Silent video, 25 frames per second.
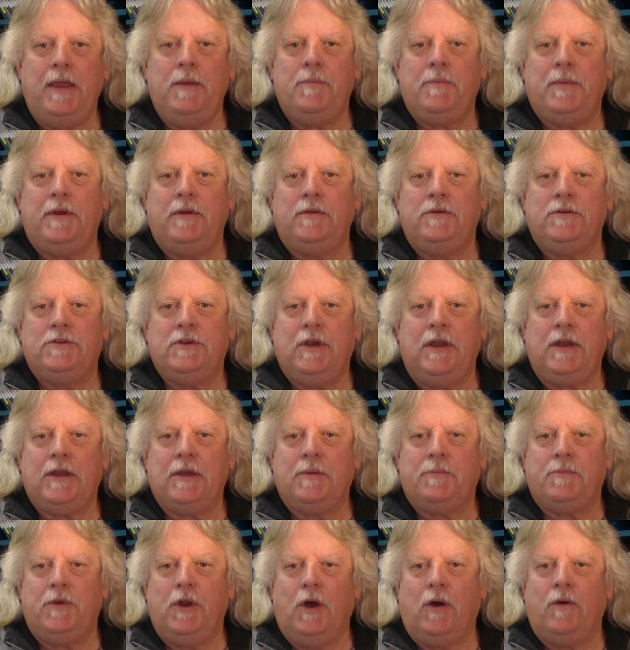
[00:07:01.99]
Bateman,
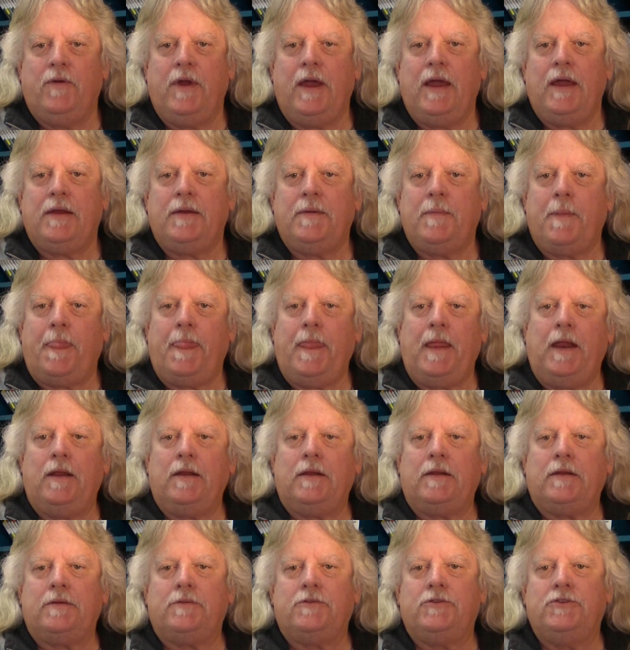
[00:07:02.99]
Jacob Novak,
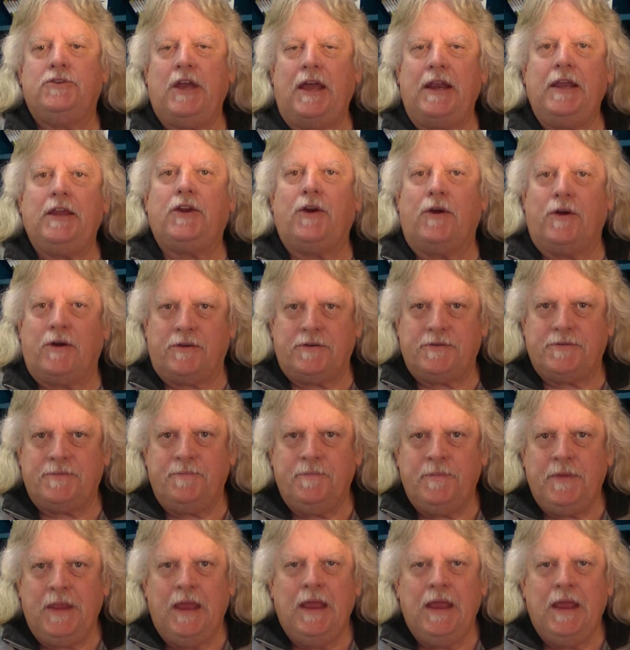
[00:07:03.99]
Johnny Curtis.